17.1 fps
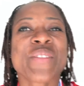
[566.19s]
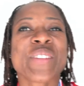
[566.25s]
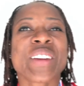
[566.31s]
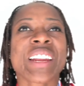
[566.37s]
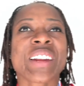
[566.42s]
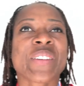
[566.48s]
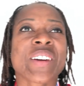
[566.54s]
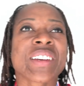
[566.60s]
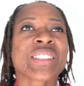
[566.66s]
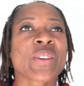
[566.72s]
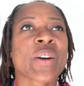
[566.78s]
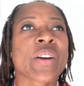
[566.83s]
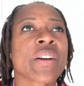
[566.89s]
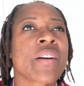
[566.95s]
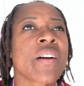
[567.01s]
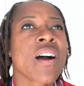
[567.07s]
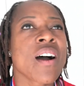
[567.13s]
But anyway,
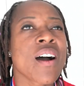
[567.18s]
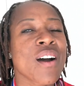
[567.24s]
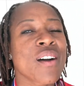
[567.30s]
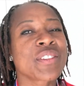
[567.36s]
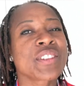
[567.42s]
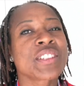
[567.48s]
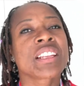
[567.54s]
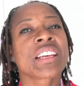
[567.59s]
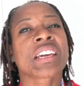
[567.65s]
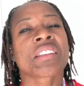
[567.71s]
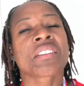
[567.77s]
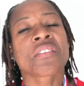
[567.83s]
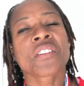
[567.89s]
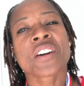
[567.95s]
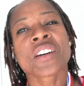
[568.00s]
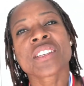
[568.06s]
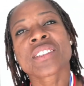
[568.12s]
so after the
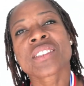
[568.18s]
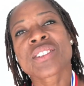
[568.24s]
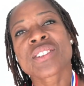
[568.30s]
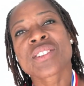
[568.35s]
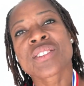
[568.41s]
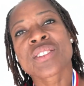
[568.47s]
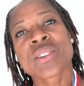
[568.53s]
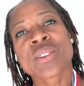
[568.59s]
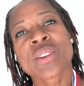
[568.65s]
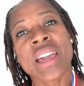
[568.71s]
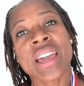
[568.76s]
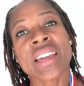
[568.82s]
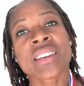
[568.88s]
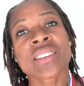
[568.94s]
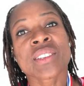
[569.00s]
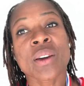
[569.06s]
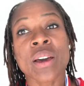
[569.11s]
first
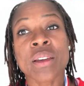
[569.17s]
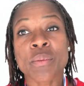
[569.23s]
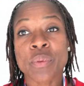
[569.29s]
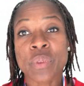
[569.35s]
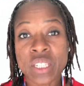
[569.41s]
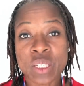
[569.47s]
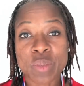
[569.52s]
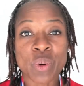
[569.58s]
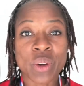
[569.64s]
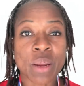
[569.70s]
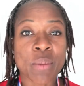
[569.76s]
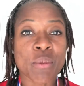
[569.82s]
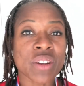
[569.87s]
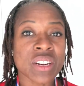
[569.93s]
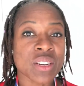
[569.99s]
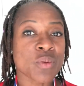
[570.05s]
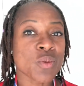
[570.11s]
2K, so at this point I'm
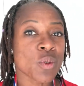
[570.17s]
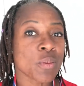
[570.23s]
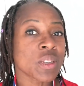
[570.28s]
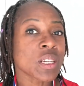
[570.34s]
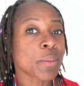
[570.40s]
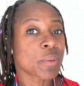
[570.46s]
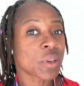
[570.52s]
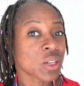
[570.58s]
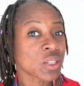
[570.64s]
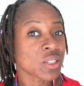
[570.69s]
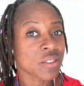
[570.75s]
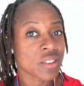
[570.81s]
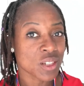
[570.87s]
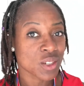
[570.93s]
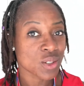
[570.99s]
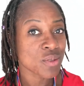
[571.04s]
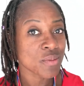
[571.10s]
already warmed up because of
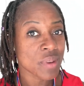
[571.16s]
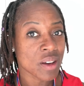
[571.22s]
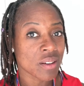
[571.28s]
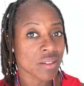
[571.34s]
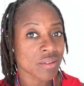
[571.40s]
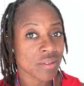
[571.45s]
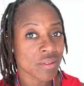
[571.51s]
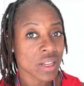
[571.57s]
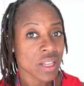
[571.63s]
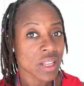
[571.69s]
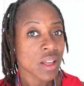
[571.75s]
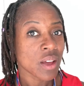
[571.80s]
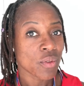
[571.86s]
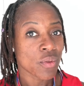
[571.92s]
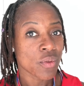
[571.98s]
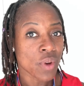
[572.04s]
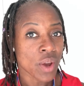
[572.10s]
the 2 mile
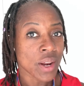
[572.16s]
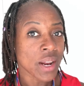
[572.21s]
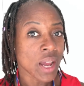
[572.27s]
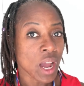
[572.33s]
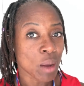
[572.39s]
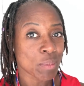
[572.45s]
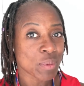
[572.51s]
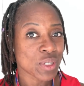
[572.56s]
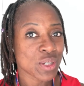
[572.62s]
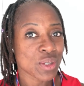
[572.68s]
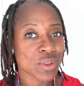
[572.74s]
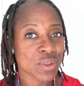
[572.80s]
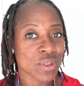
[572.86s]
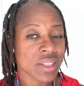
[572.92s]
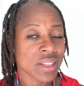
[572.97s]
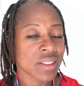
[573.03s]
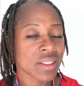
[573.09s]
run up
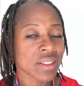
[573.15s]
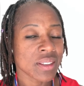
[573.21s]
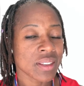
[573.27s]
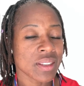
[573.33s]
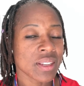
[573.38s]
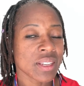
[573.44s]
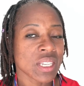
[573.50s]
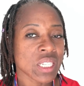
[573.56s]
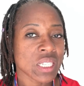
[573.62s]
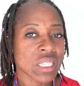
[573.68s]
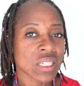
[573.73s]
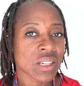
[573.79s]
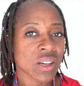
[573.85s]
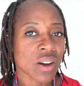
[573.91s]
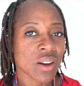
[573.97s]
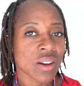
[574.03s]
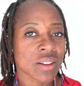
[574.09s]
to the
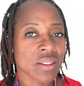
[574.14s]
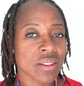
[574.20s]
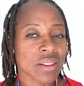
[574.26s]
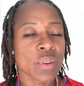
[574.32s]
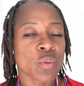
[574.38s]
start.